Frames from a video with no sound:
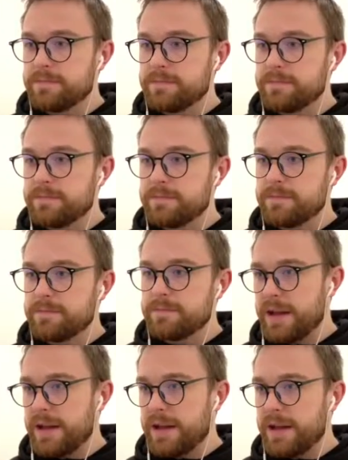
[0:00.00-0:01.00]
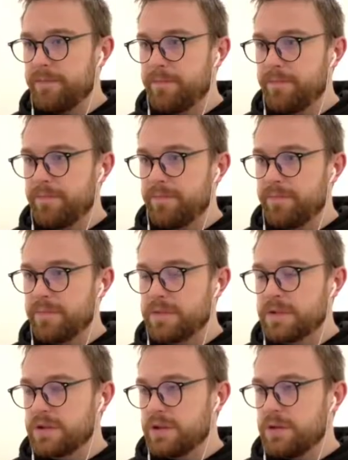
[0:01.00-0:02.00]
Look at that.
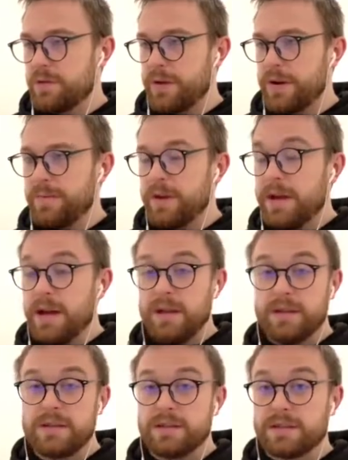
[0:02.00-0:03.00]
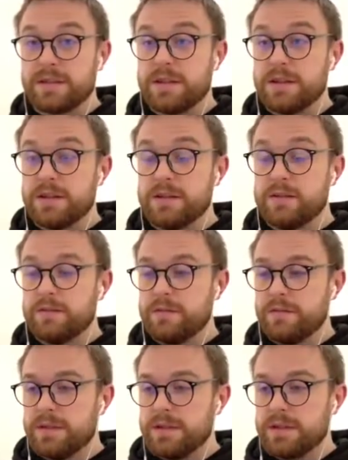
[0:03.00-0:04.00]
So great. And this
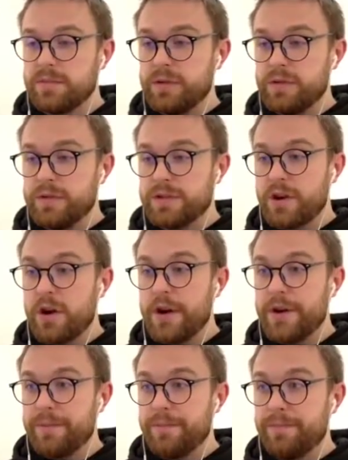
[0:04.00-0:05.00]
computer is hard.